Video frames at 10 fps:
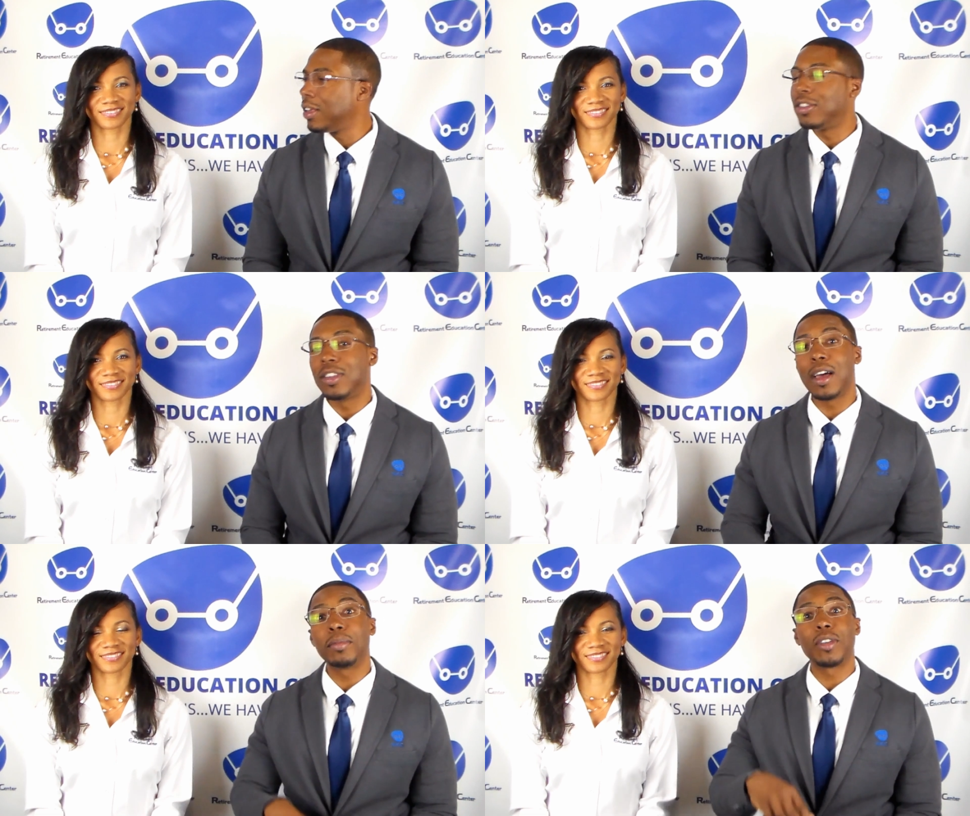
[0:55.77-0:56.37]

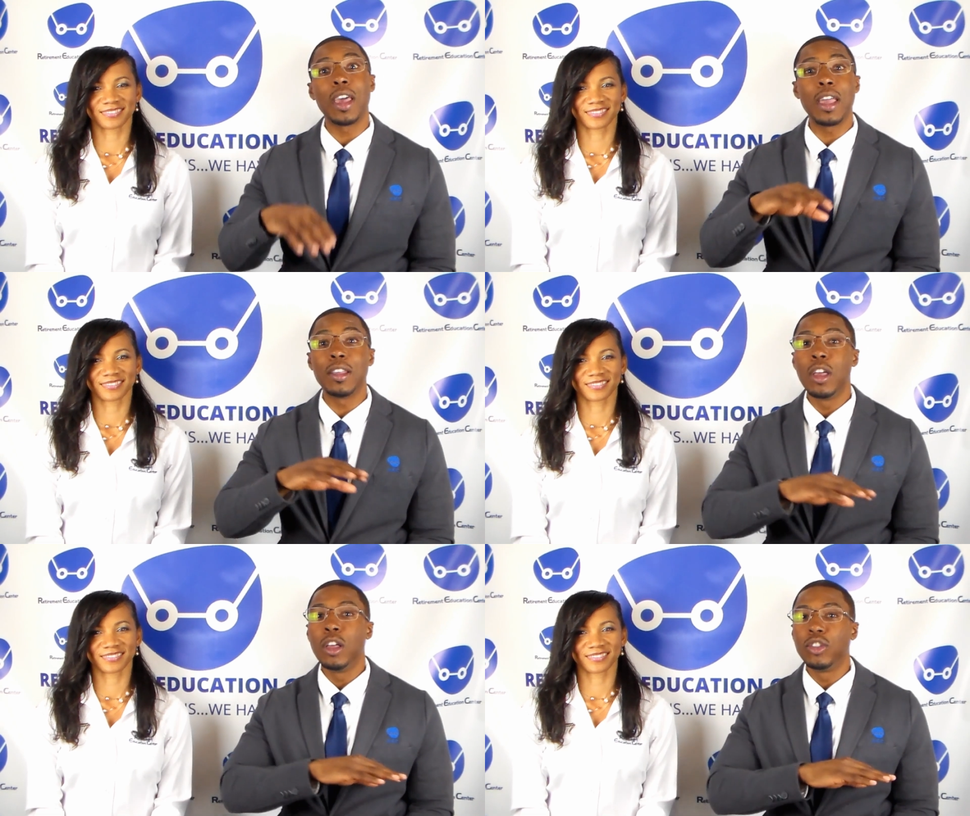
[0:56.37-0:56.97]
Speaker 1: concepts
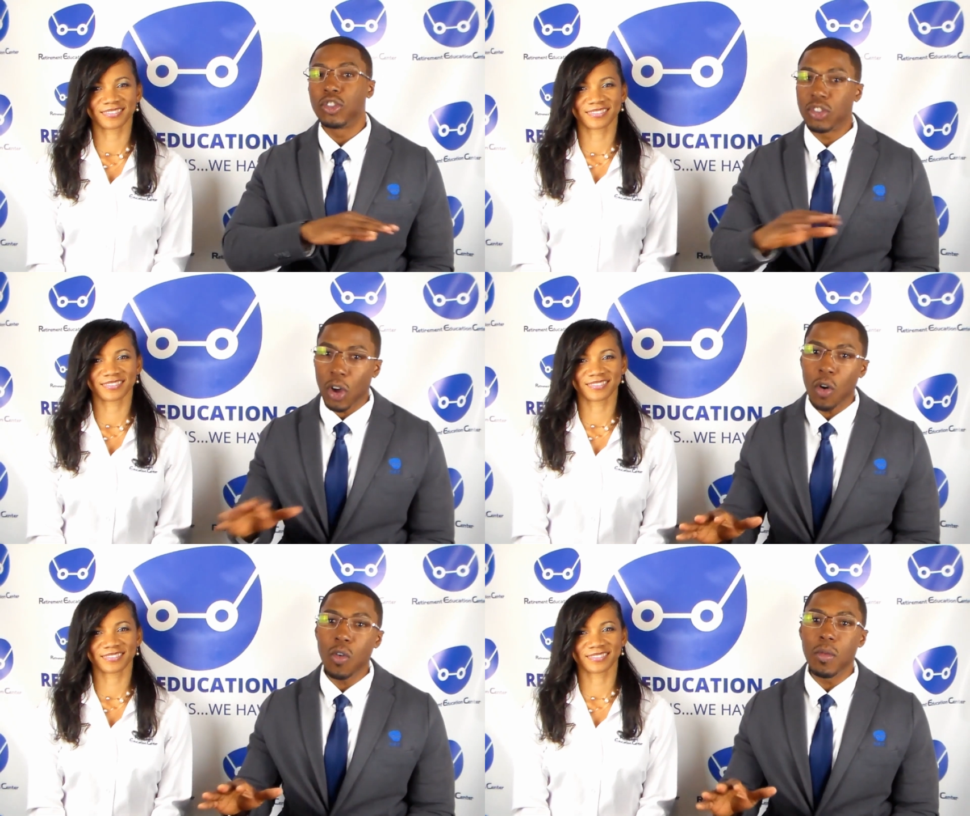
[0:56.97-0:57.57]
and
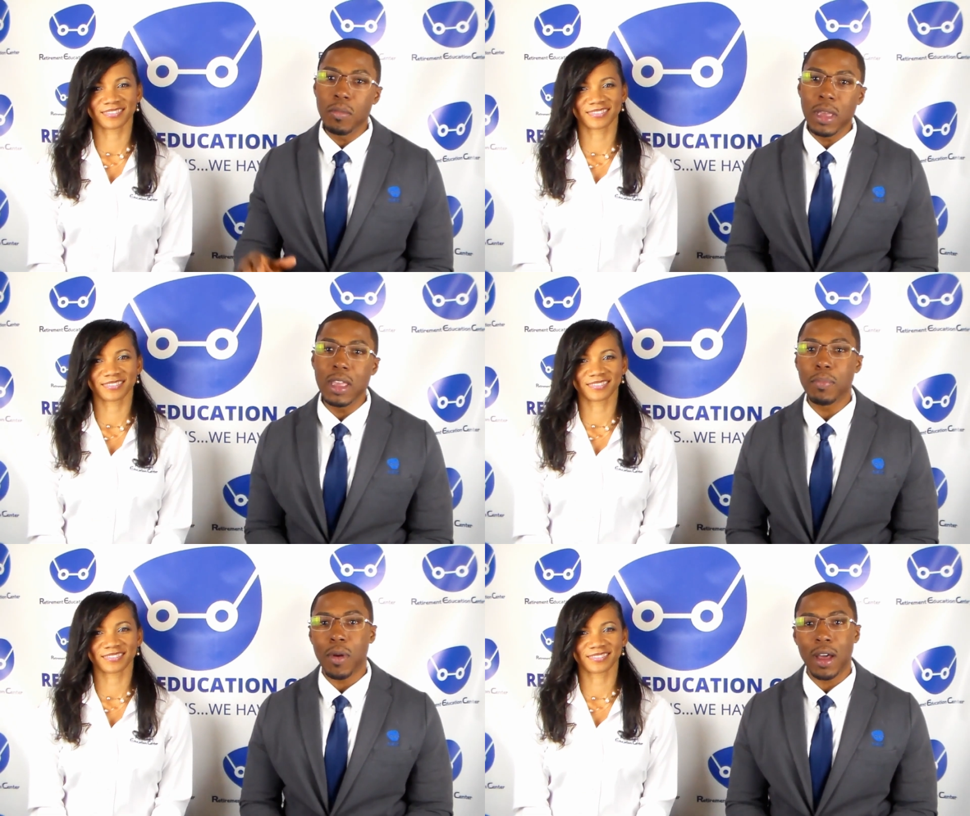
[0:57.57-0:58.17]
so
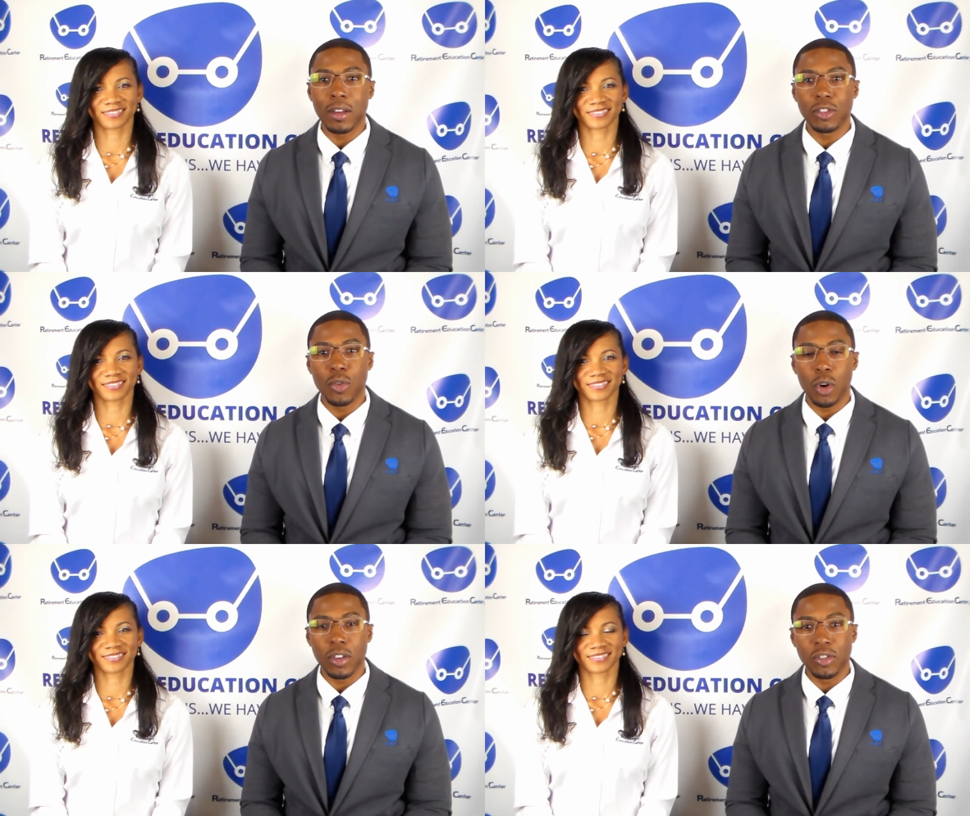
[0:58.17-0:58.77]
many products
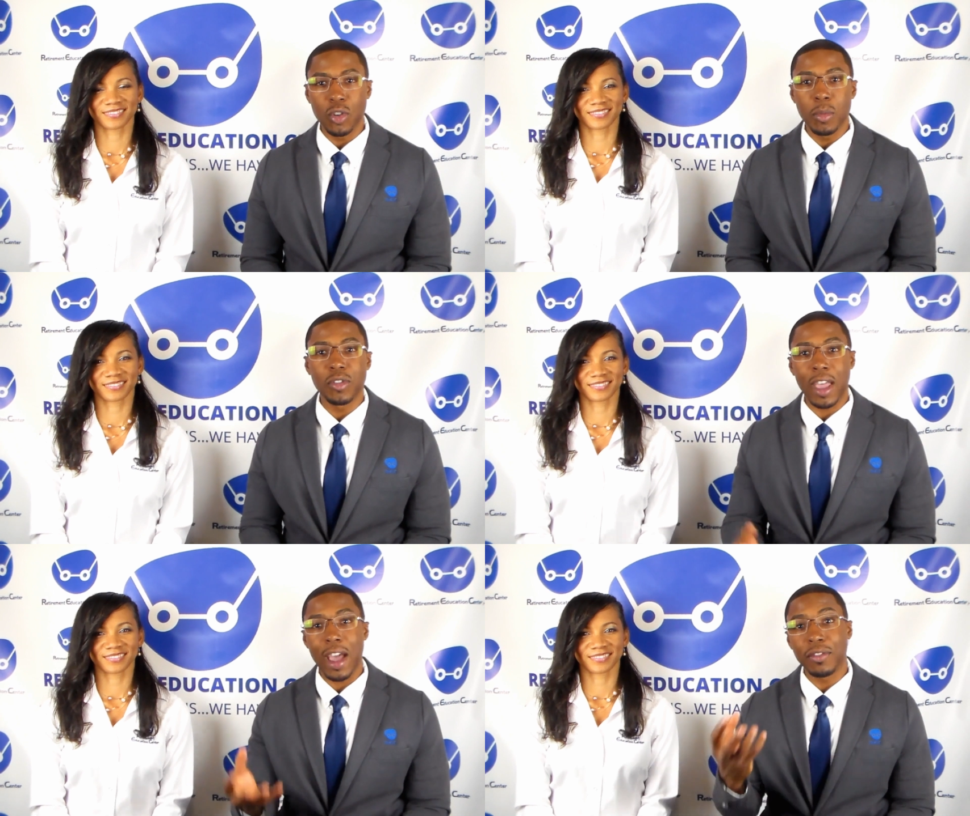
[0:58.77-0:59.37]
for
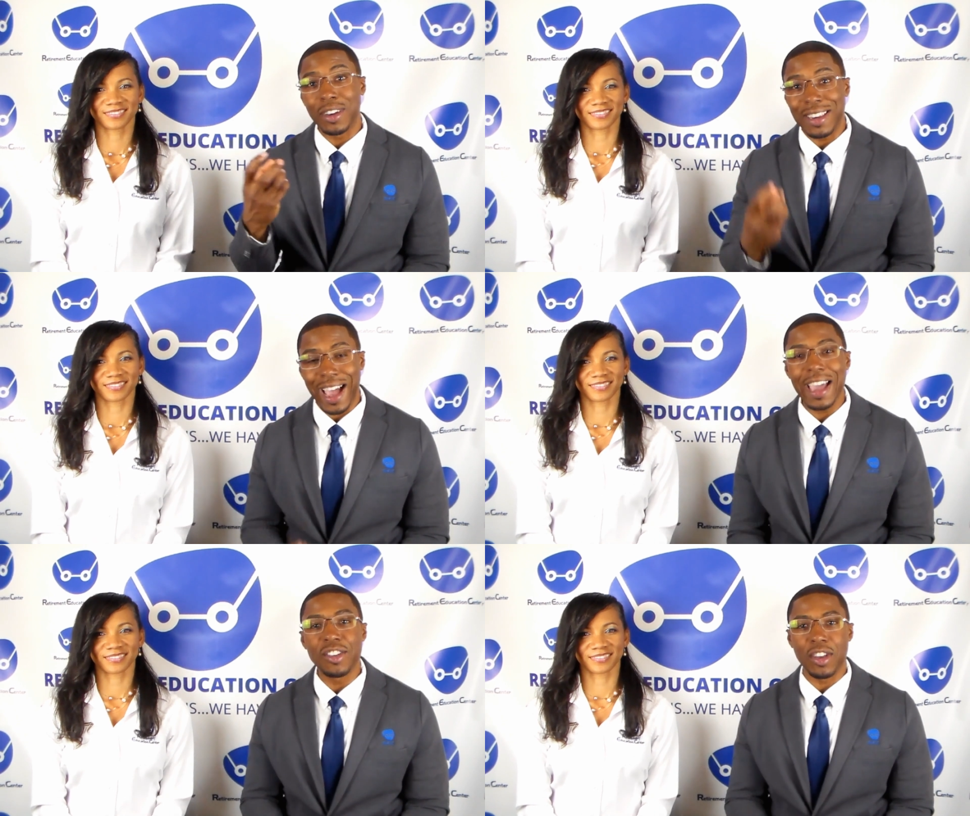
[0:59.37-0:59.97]
consumers to have to
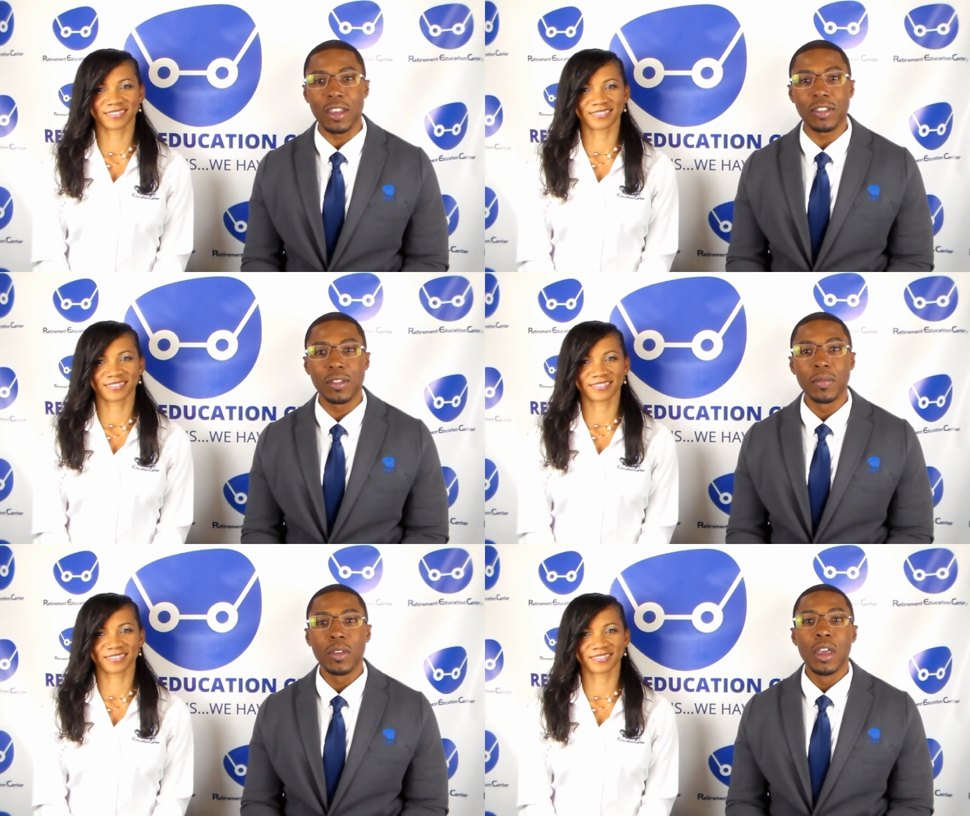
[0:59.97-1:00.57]

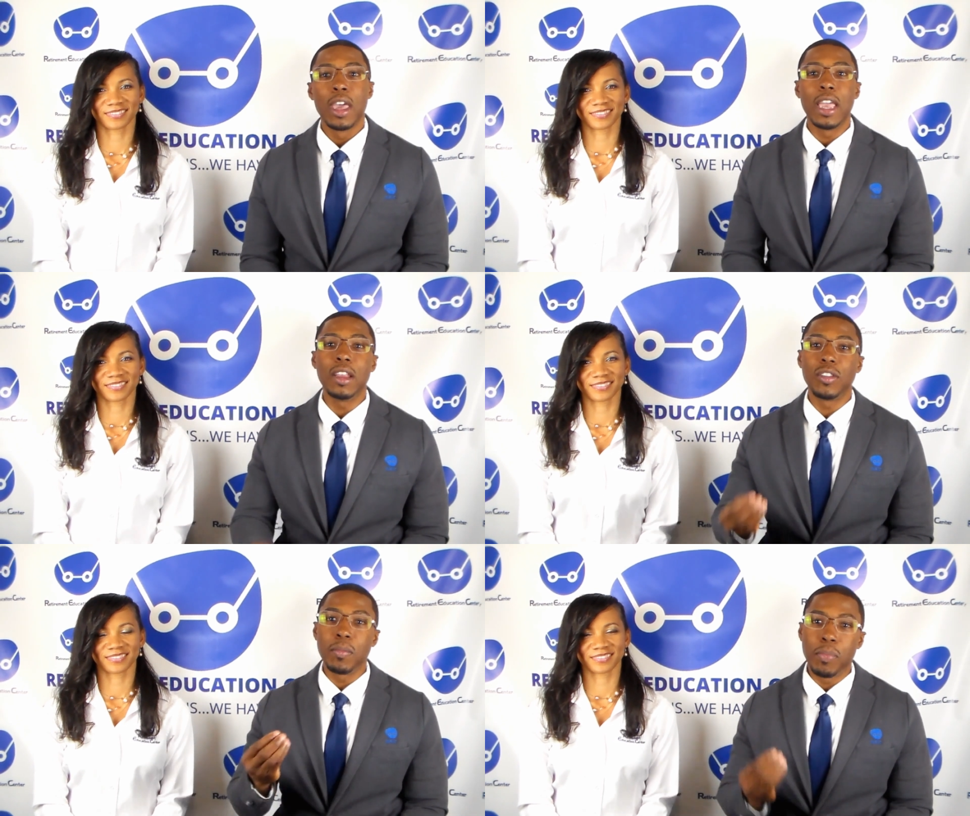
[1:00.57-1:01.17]
digest,
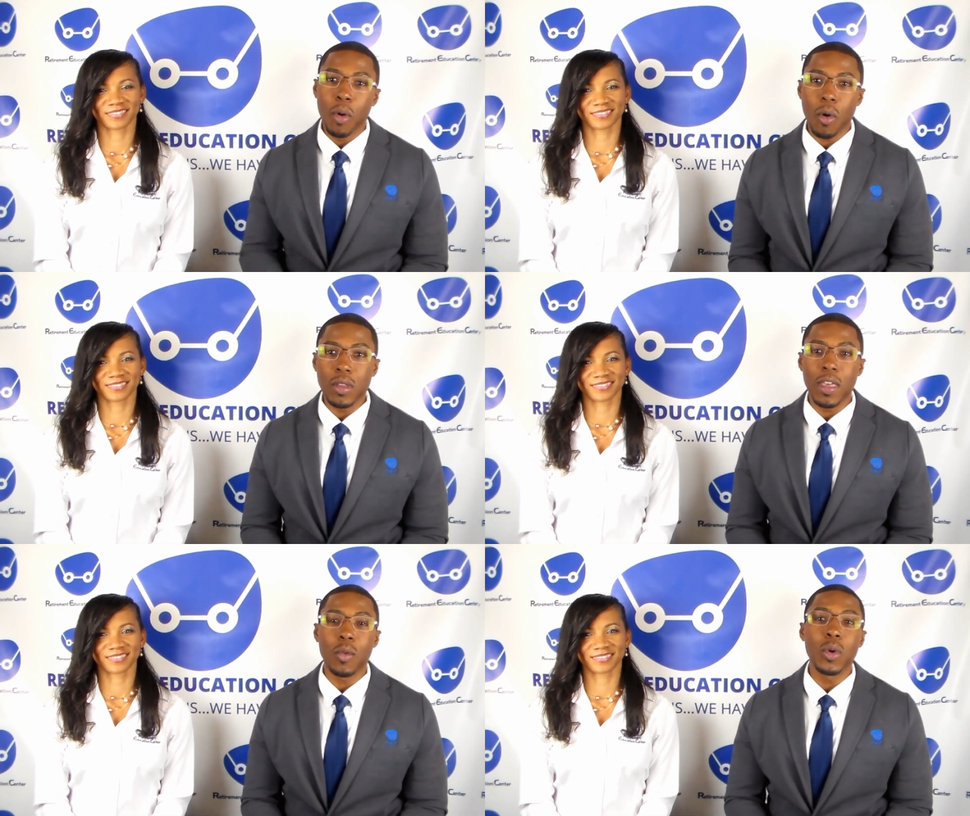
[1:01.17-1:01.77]
it is
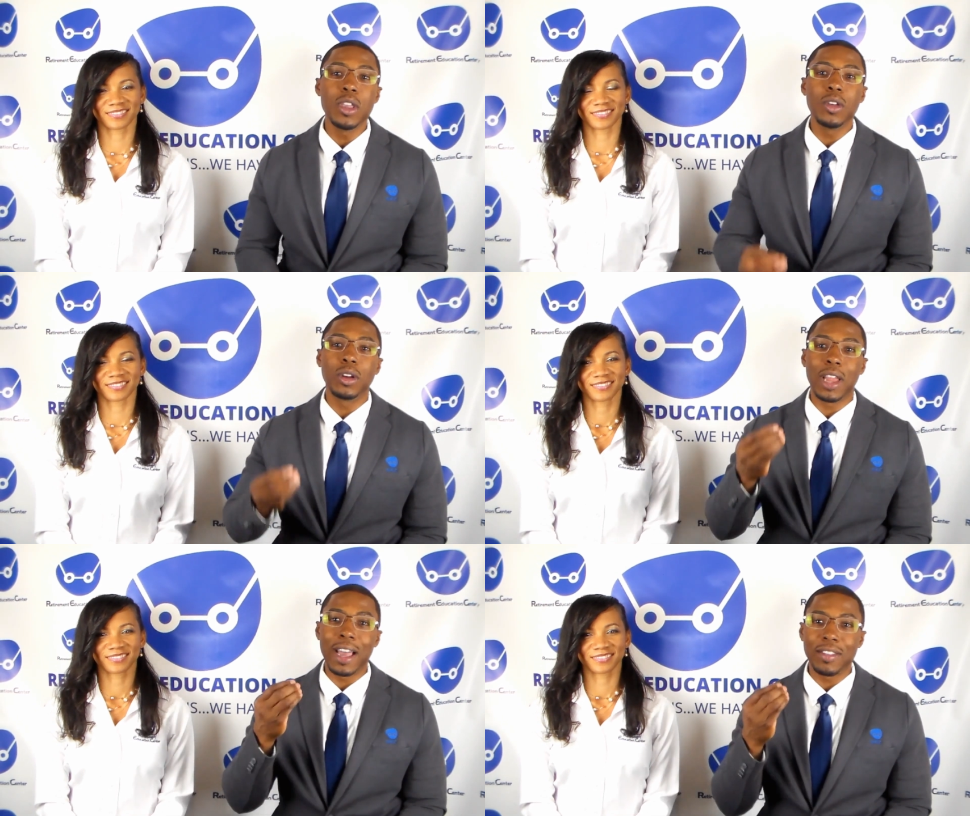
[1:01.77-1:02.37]
important that we
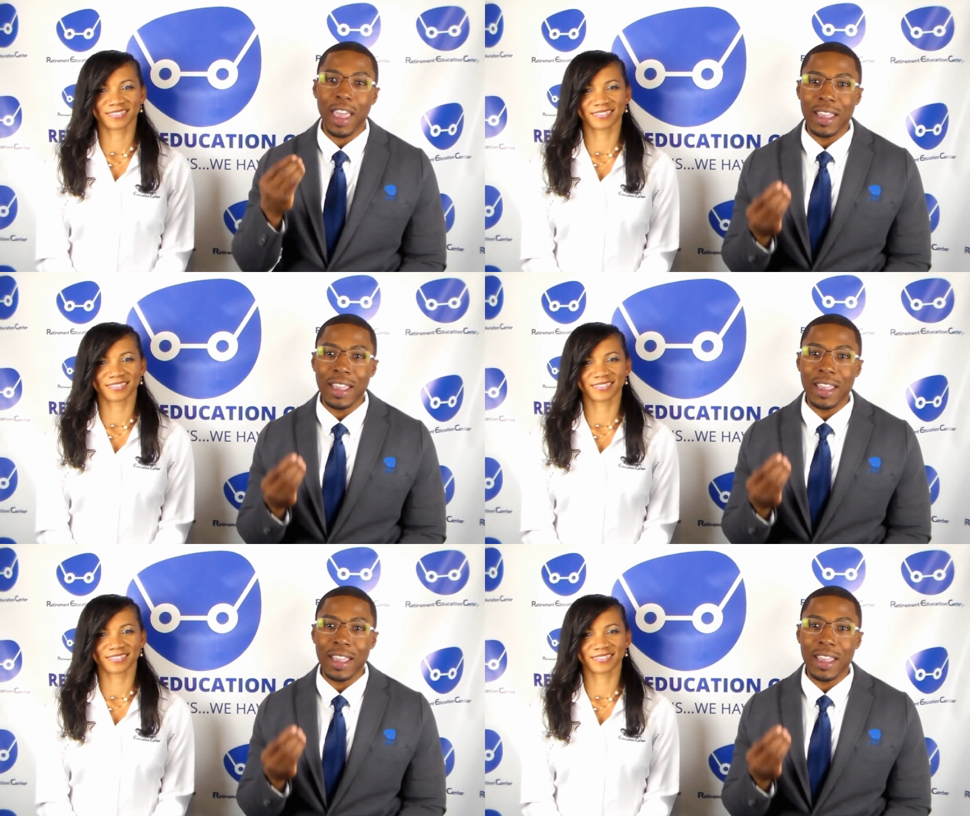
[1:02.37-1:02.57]
utilize